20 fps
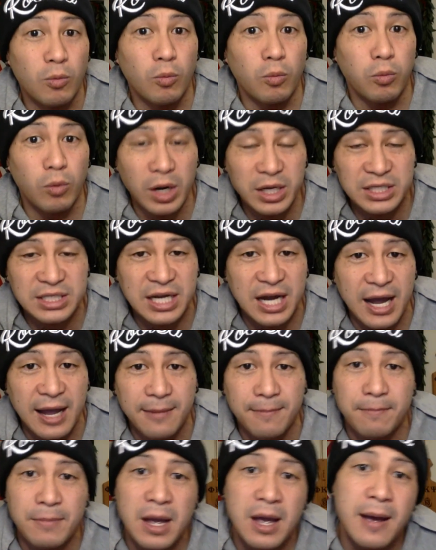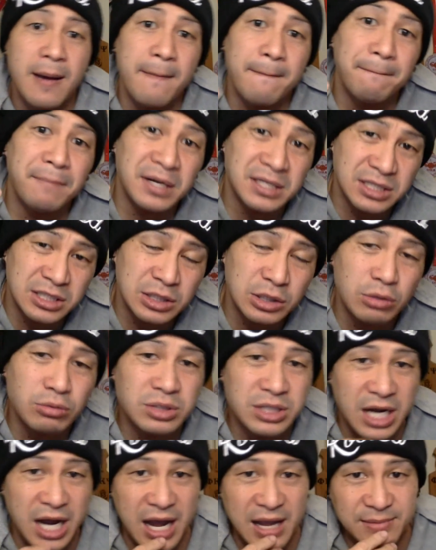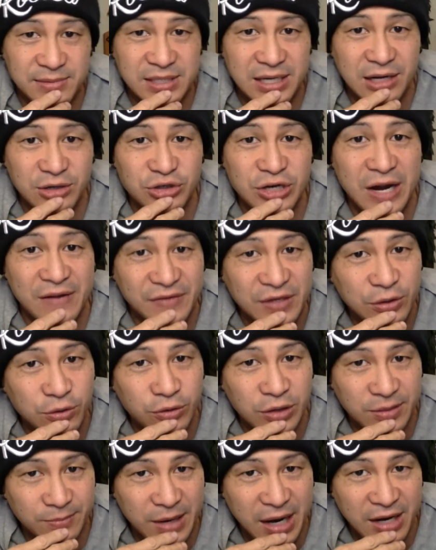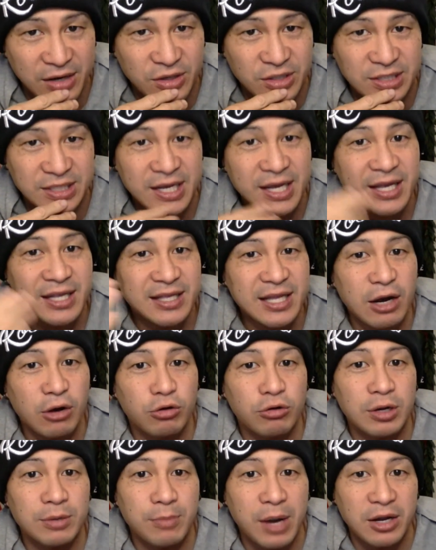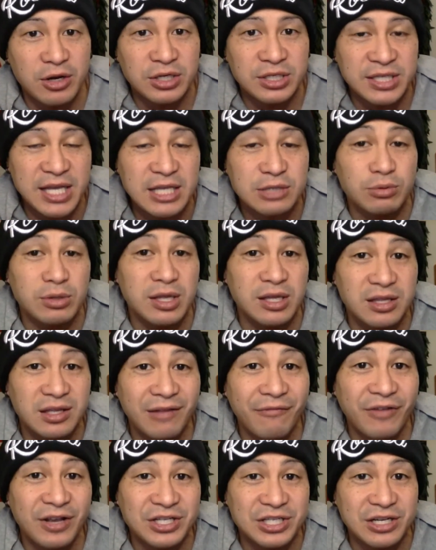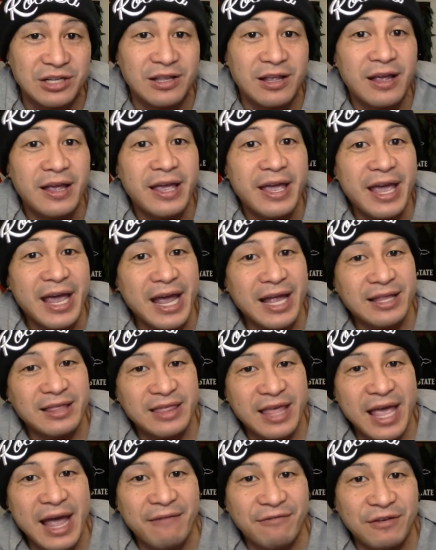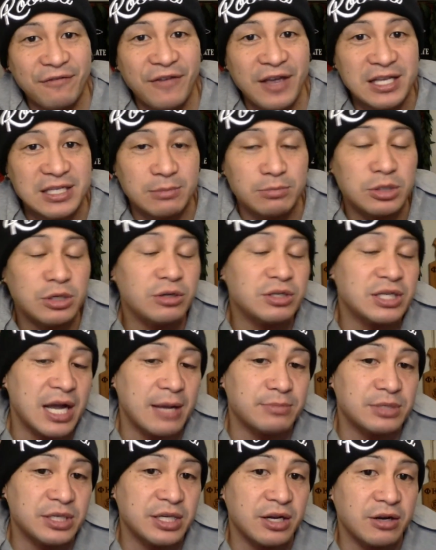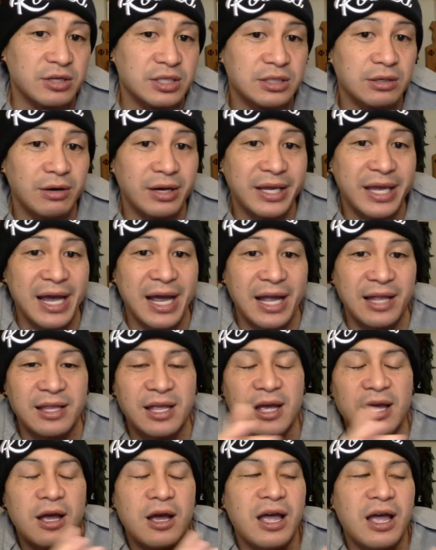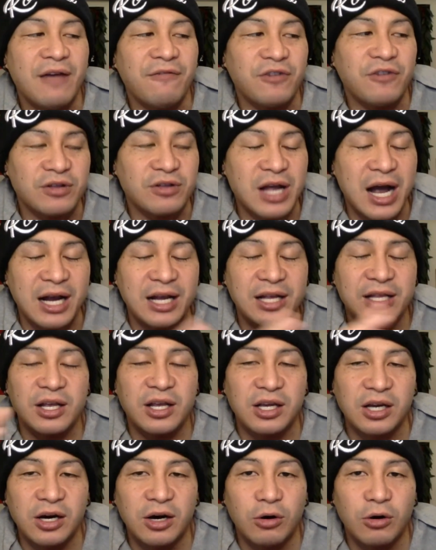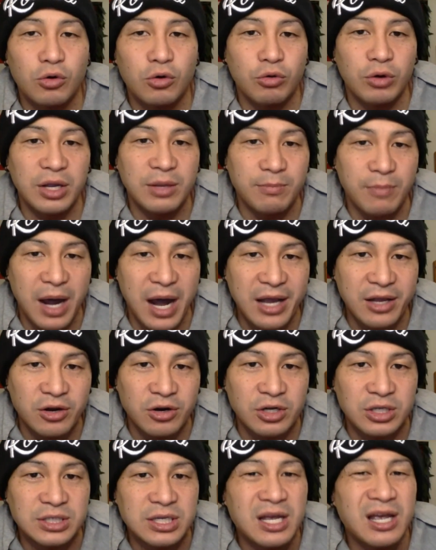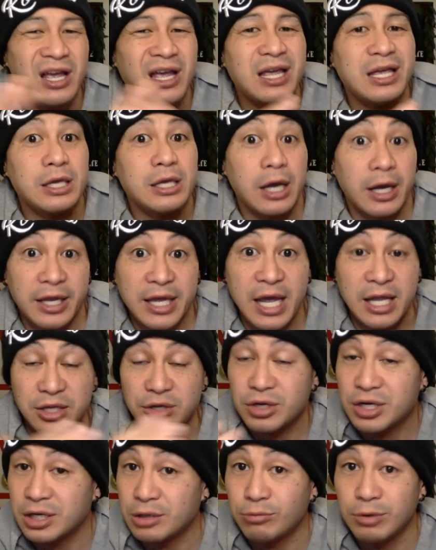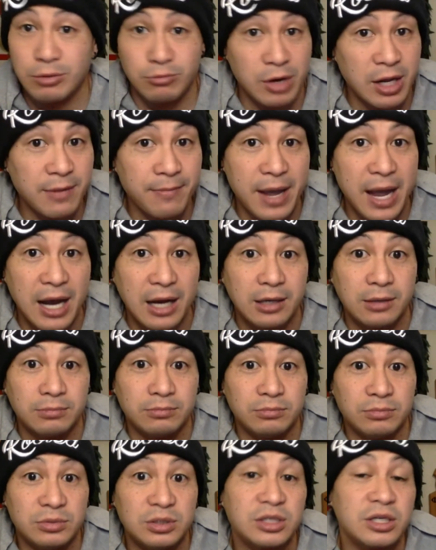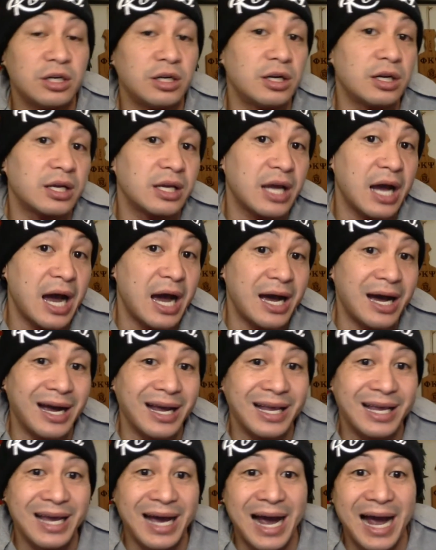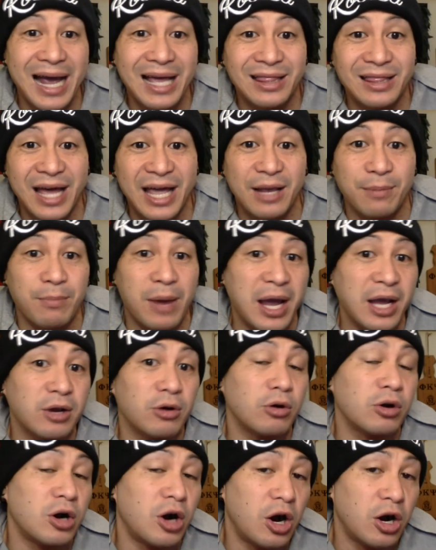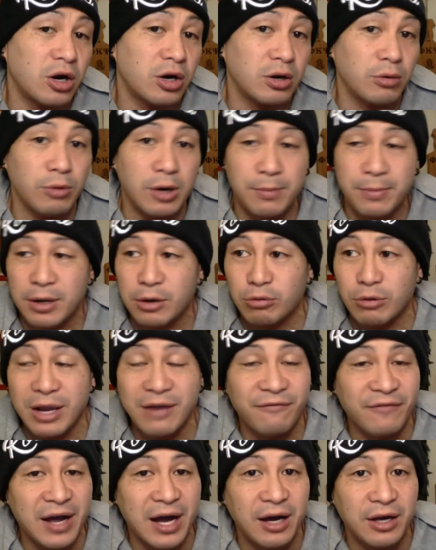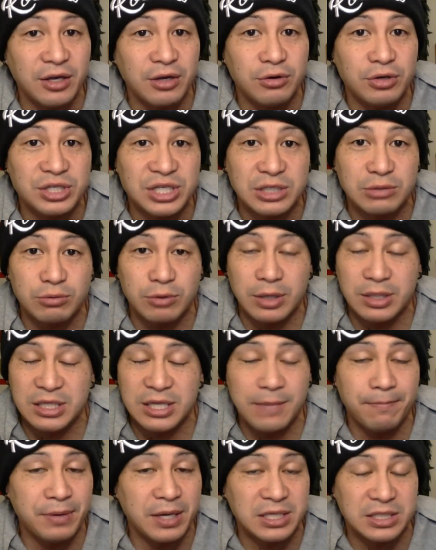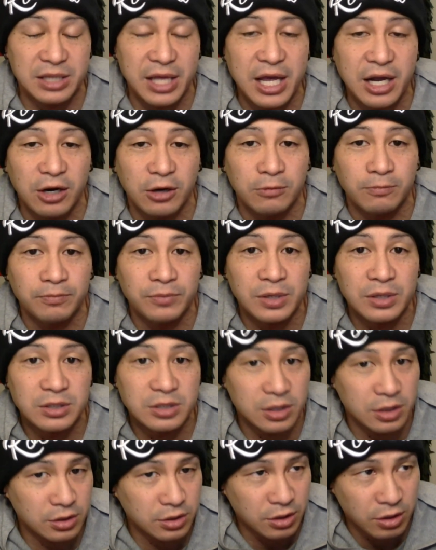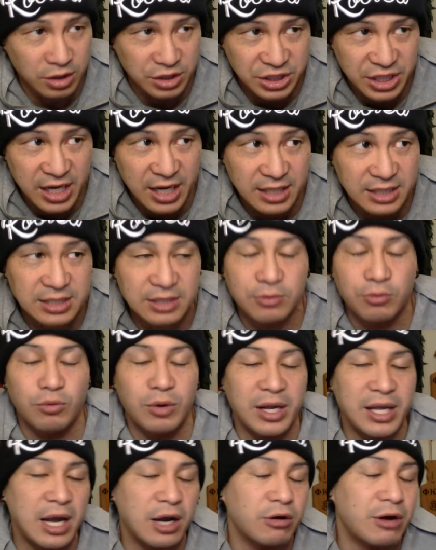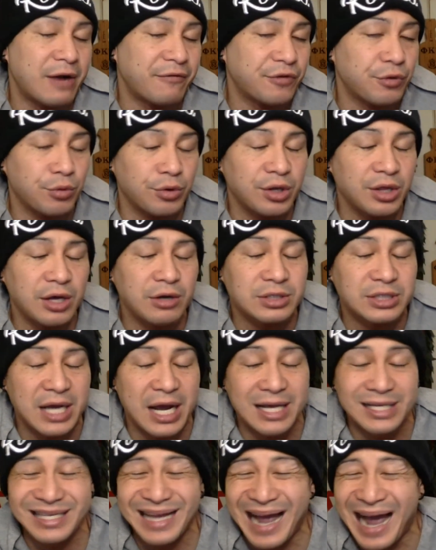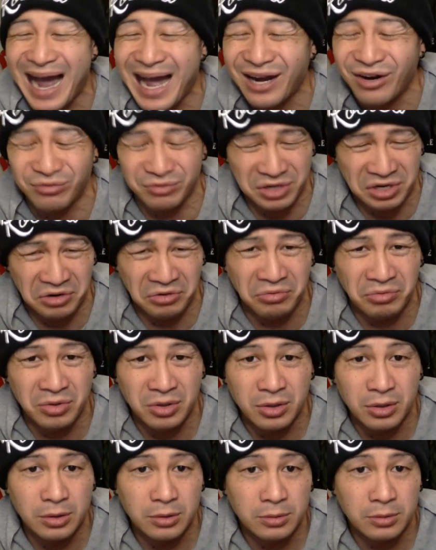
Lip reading: one time, but two times on drafting Quinn Meinerz. Now Quinn Meinerz stays within the division, and they have to face him two times a year. So again, if you're not going to go Quinn Meinerz, again, you could have went running back. You could have got a guy like Michael Carter. Would have been great value. He just went 10 picks later to the New York Jets. Why not go after one of those guys? I don't know,